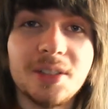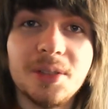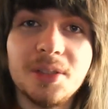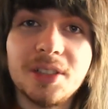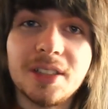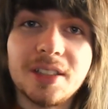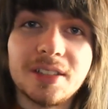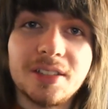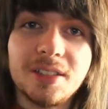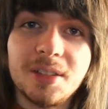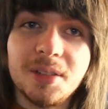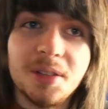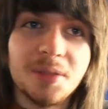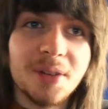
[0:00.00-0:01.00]
So just
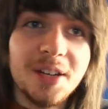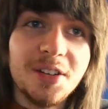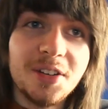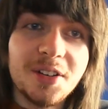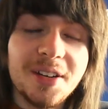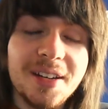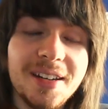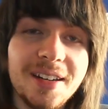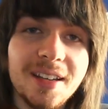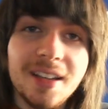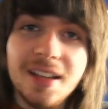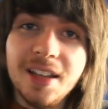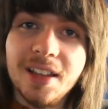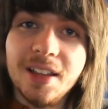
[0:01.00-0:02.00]
the rendering,
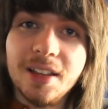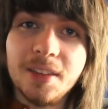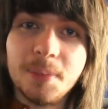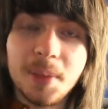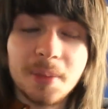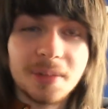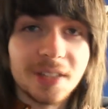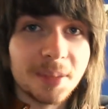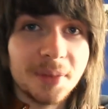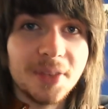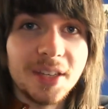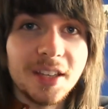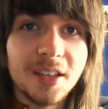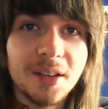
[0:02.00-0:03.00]
people taking
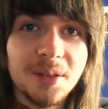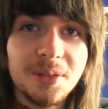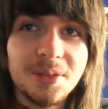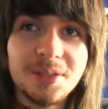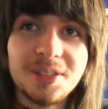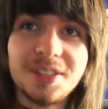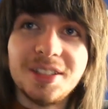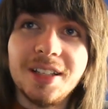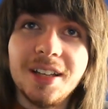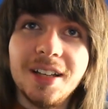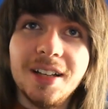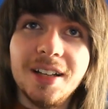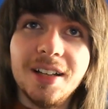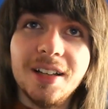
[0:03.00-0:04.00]
my videos,
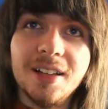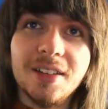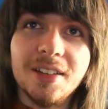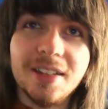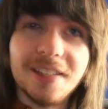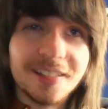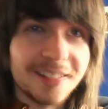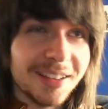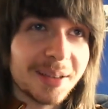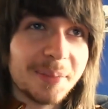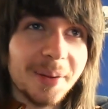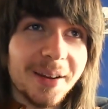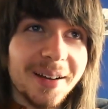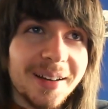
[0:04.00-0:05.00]
the
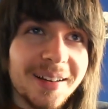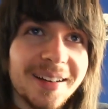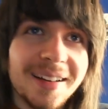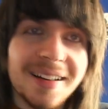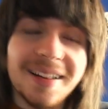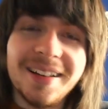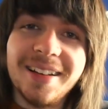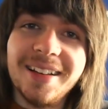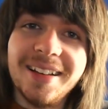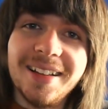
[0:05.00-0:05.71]
dislike bar,